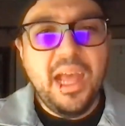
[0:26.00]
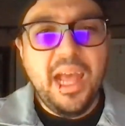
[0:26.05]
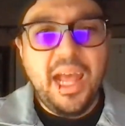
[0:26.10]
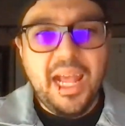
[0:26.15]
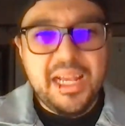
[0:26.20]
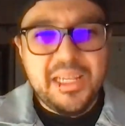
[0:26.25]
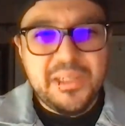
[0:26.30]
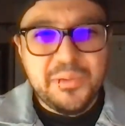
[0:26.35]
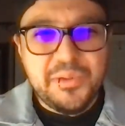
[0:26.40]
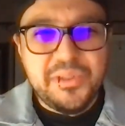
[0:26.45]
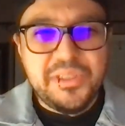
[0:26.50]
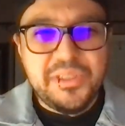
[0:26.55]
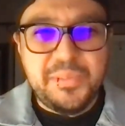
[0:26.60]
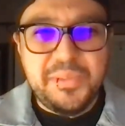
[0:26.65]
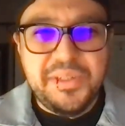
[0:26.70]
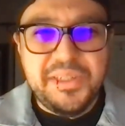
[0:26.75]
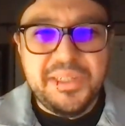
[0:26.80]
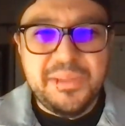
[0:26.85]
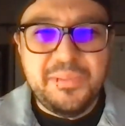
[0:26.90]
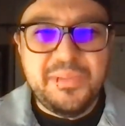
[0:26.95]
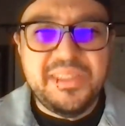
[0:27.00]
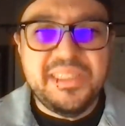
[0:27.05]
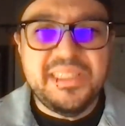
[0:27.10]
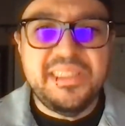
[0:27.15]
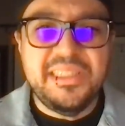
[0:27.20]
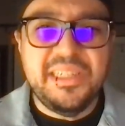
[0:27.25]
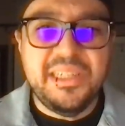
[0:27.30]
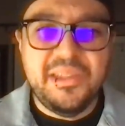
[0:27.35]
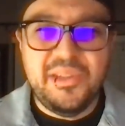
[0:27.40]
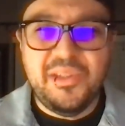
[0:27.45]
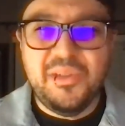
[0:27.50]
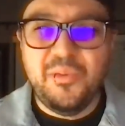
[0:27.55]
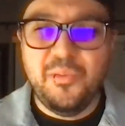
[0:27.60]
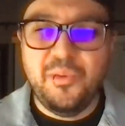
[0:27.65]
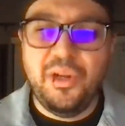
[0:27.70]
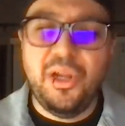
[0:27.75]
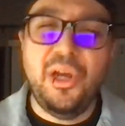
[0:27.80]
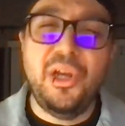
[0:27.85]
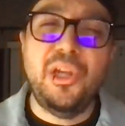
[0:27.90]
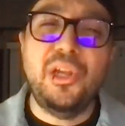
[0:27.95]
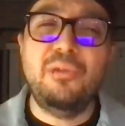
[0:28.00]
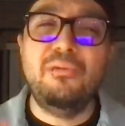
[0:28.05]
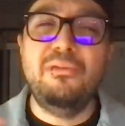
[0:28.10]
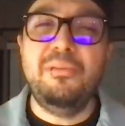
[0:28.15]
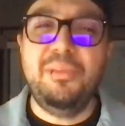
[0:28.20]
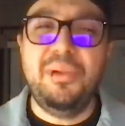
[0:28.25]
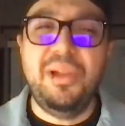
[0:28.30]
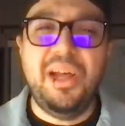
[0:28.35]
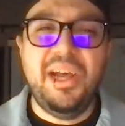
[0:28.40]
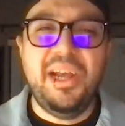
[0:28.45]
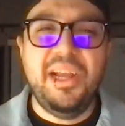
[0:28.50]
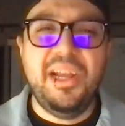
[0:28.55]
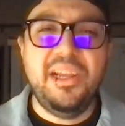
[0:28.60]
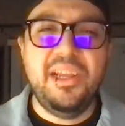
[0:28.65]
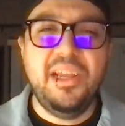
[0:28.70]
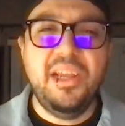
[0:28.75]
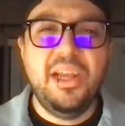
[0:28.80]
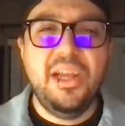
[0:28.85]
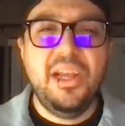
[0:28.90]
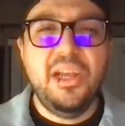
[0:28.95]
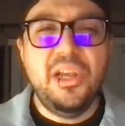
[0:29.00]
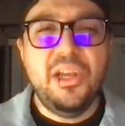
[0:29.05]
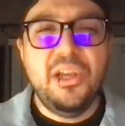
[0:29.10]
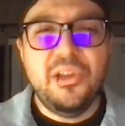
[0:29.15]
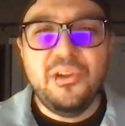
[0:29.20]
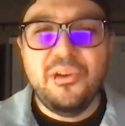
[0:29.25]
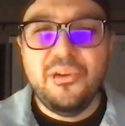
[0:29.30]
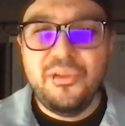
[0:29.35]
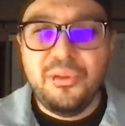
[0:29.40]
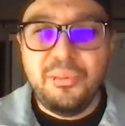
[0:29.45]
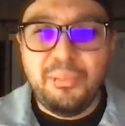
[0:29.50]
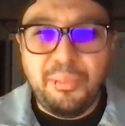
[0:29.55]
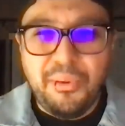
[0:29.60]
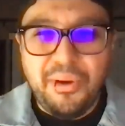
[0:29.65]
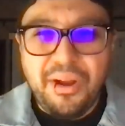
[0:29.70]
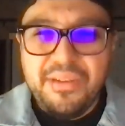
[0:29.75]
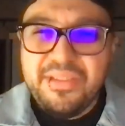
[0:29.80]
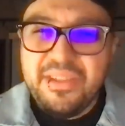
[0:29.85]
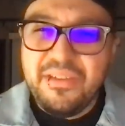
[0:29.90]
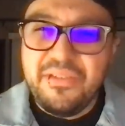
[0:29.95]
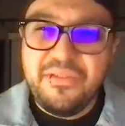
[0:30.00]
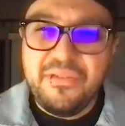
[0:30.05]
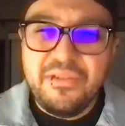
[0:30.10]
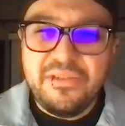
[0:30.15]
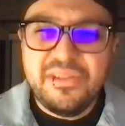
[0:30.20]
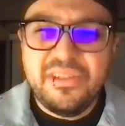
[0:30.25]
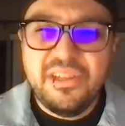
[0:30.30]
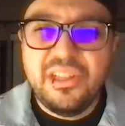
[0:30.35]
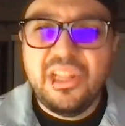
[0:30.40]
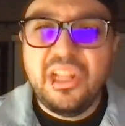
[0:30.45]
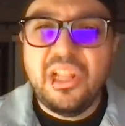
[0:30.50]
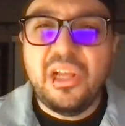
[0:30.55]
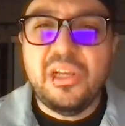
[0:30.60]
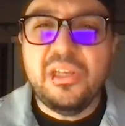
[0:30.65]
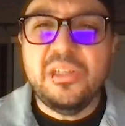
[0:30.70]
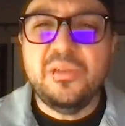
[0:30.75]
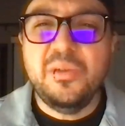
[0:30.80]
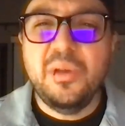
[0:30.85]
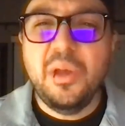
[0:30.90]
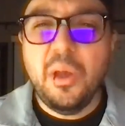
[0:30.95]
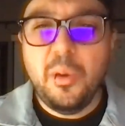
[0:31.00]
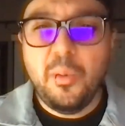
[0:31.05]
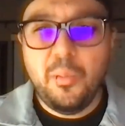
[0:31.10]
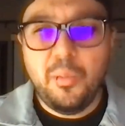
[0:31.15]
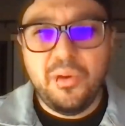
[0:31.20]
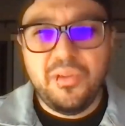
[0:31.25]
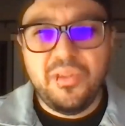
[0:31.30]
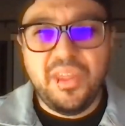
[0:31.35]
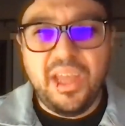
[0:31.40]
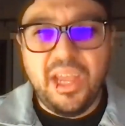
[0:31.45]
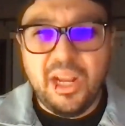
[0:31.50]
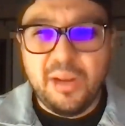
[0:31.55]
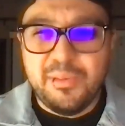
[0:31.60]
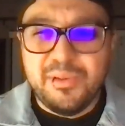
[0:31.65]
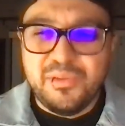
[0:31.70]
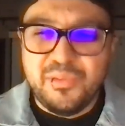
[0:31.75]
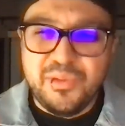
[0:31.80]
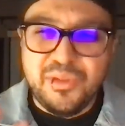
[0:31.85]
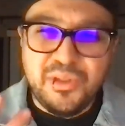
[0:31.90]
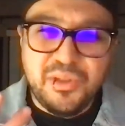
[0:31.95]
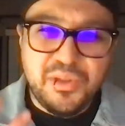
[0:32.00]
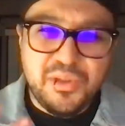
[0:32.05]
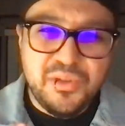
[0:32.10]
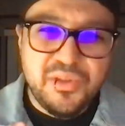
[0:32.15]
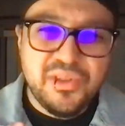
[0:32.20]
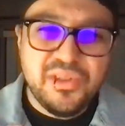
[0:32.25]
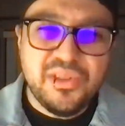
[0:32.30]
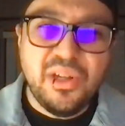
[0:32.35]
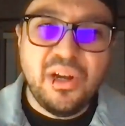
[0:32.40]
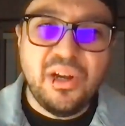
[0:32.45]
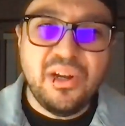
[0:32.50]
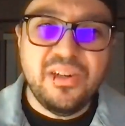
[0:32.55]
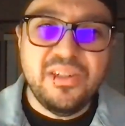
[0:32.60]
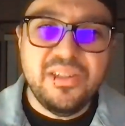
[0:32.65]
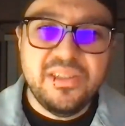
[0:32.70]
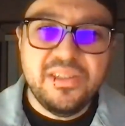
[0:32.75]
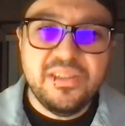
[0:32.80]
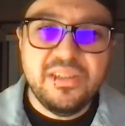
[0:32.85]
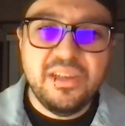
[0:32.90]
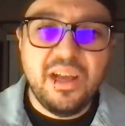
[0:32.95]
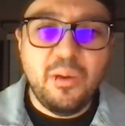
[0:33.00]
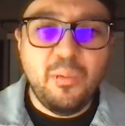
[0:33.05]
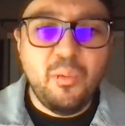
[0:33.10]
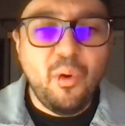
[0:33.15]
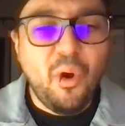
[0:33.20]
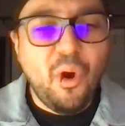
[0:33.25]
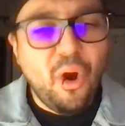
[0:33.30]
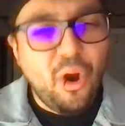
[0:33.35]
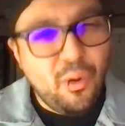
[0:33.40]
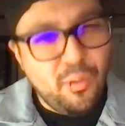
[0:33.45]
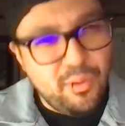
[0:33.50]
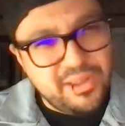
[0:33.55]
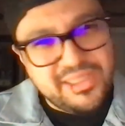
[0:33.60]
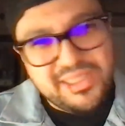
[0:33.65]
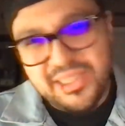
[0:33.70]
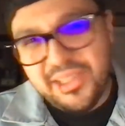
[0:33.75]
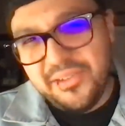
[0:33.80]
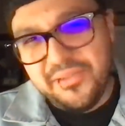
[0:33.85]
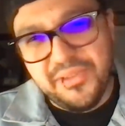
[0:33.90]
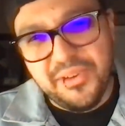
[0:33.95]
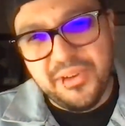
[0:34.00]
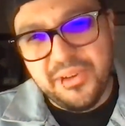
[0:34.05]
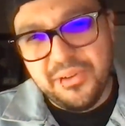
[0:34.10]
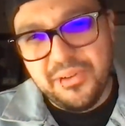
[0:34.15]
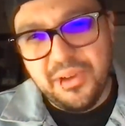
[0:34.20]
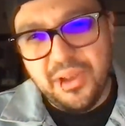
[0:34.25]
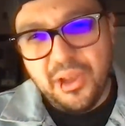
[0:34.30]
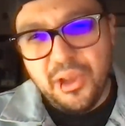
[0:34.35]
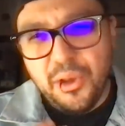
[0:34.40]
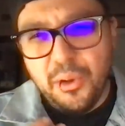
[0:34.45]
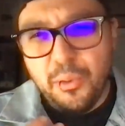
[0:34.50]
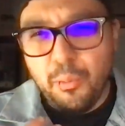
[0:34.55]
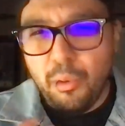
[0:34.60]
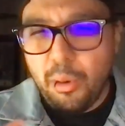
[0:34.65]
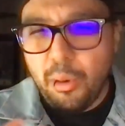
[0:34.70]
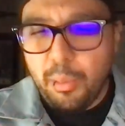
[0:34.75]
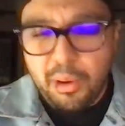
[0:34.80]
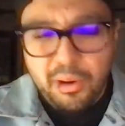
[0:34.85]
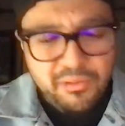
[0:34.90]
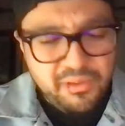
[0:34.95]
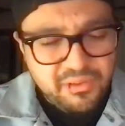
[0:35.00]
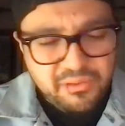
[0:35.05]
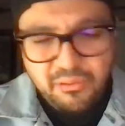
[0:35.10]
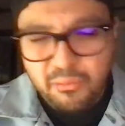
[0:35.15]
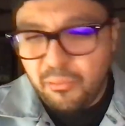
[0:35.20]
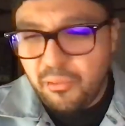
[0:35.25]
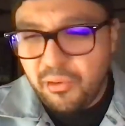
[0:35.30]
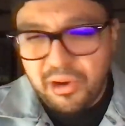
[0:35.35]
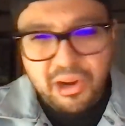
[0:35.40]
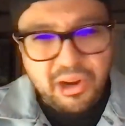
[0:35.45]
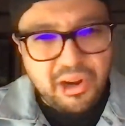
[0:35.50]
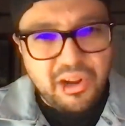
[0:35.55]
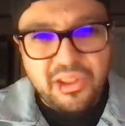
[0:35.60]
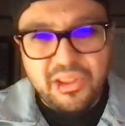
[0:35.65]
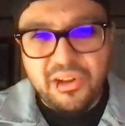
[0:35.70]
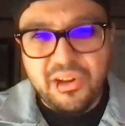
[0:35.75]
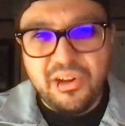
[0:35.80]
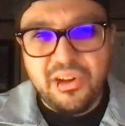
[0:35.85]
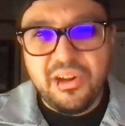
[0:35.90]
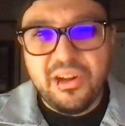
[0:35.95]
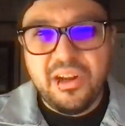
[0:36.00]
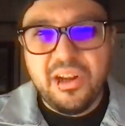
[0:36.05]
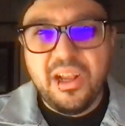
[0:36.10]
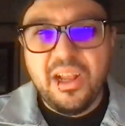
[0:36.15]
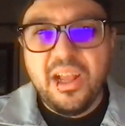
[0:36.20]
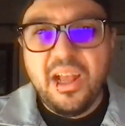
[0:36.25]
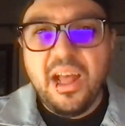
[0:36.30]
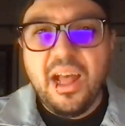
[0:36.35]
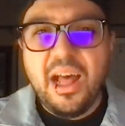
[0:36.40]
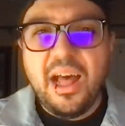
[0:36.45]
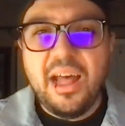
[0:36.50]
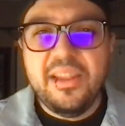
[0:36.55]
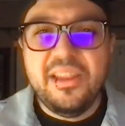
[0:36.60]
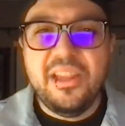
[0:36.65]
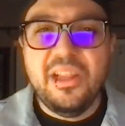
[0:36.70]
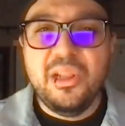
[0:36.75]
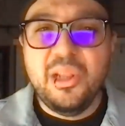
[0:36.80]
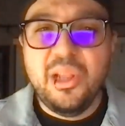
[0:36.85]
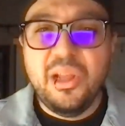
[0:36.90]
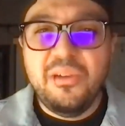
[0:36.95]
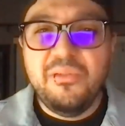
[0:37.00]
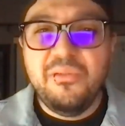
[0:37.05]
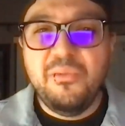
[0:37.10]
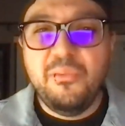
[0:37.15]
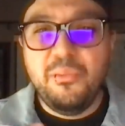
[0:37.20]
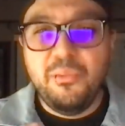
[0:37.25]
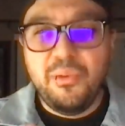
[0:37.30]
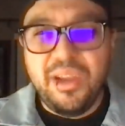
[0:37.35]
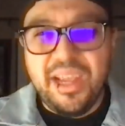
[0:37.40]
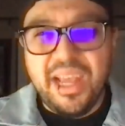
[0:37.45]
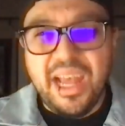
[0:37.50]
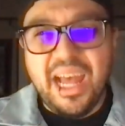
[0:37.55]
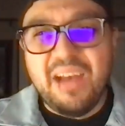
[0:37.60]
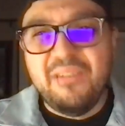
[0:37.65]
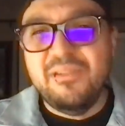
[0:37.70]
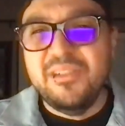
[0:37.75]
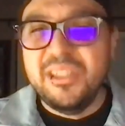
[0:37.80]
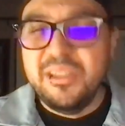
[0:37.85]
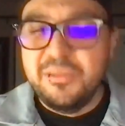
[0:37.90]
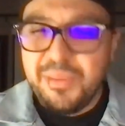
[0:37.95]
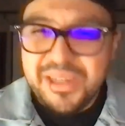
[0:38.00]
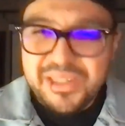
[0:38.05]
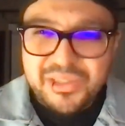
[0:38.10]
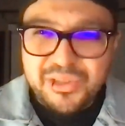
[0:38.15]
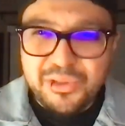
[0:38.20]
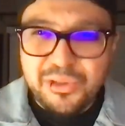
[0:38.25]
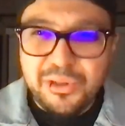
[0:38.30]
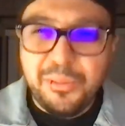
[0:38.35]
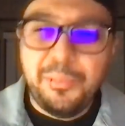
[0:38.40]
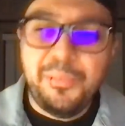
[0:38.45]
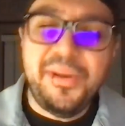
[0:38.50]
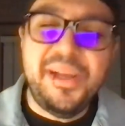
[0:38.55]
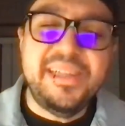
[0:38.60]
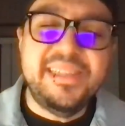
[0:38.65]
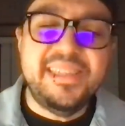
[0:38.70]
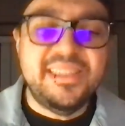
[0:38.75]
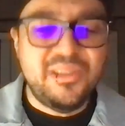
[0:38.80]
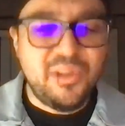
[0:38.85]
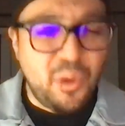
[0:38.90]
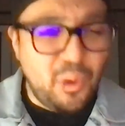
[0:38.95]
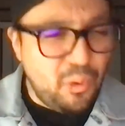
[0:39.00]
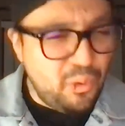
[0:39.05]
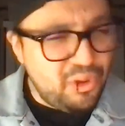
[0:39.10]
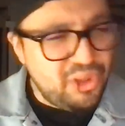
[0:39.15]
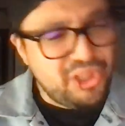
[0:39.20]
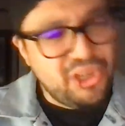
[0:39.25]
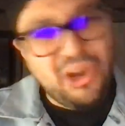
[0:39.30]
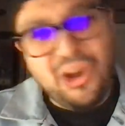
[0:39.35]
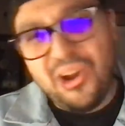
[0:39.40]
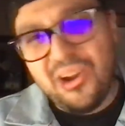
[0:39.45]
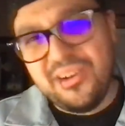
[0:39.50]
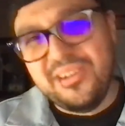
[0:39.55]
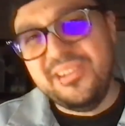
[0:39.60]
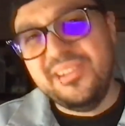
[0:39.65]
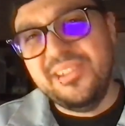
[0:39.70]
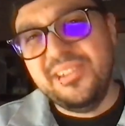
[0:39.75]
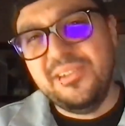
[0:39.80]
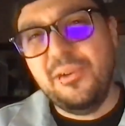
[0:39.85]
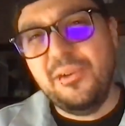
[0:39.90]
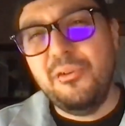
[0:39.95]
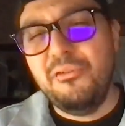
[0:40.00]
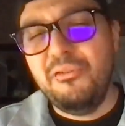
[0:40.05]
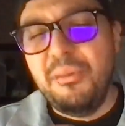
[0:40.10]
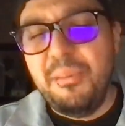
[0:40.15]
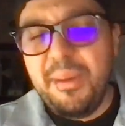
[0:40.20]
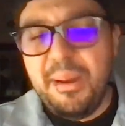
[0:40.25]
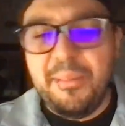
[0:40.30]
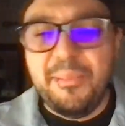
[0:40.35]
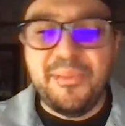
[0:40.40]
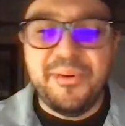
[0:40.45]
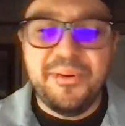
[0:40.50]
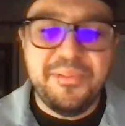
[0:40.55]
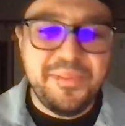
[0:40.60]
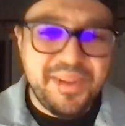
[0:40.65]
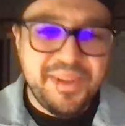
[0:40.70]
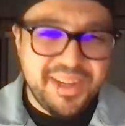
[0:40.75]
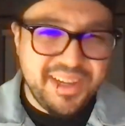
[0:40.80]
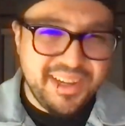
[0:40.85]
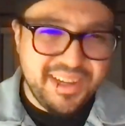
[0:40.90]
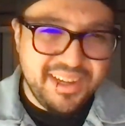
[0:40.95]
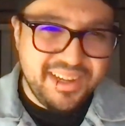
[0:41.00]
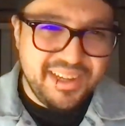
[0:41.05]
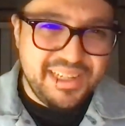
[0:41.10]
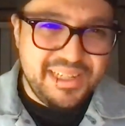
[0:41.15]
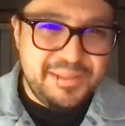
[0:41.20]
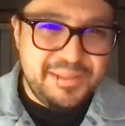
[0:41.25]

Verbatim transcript: As we speak, it means nothing without your reply. You're the breath that fills the lungs with the air between two stars. I will always love you. We're perfect for one another. The love we have is special because it's only ours. Remember me.